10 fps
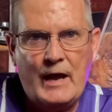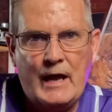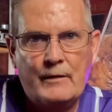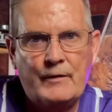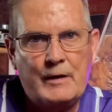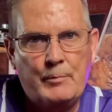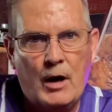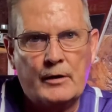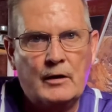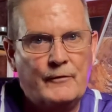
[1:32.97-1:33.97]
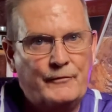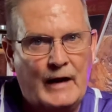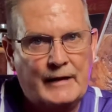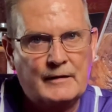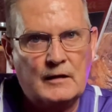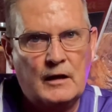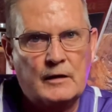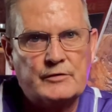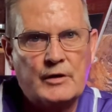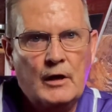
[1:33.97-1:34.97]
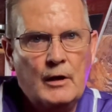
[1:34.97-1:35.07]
have a bottle of Fine Deluxe